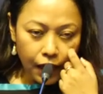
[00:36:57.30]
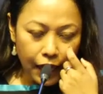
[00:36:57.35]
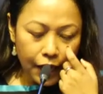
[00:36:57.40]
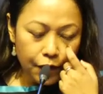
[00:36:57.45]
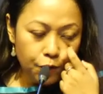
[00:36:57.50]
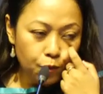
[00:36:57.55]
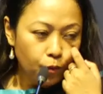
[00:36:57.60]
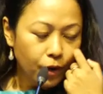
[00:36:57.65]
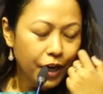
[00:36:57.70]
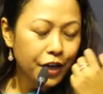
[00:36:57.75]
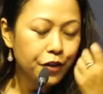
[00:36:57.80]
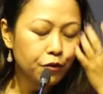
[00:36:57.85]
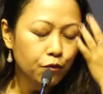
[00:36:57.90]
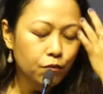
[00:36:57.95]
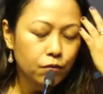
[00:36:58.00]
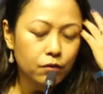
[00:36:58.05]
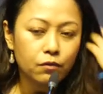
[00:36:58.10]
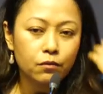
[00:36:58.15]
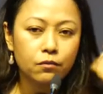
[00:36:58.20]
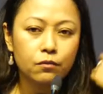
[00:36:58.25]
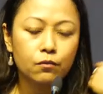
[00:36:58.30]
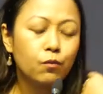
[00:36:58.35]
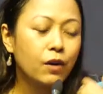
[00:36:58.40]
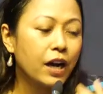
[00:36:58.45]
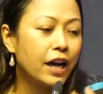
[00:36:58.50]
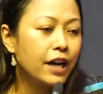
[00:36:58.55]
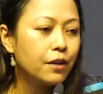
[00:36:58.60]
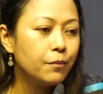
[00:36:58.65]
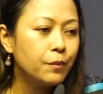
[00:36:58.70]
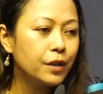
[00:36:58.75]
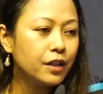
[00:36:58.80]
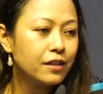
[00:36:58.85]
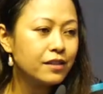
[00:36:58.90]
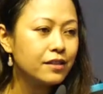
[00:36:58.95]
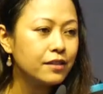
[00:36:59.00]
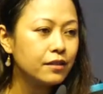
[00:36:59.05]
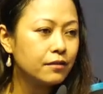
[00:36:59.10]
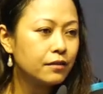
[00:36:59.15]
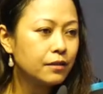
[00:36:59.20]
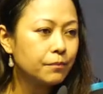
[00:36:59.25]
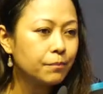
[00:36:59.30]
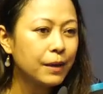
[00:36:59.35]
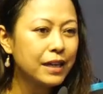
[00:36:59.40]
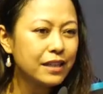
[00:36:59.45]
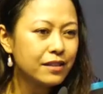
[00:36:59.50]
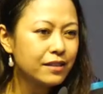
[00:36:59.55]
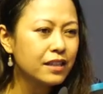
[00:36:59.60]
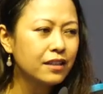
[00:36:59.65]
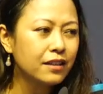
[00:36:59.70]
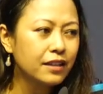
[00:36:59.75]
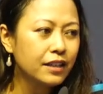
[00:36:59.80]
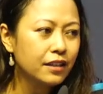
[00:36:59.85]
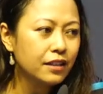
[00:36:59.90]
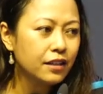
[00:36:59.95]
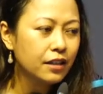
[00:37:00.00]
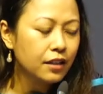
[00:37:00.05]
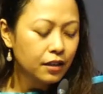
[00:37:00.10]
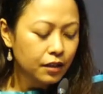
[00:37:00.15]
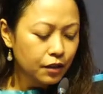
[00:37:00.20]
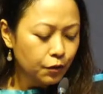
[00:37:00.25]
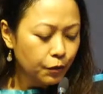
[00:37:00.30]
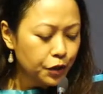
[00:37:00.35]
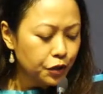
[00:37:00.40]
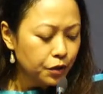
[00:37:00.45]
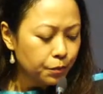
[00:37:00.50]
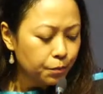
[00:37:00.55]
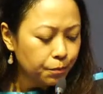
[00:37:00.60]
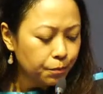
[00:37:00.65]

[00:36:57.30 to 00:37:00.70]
And why? Because basically, when you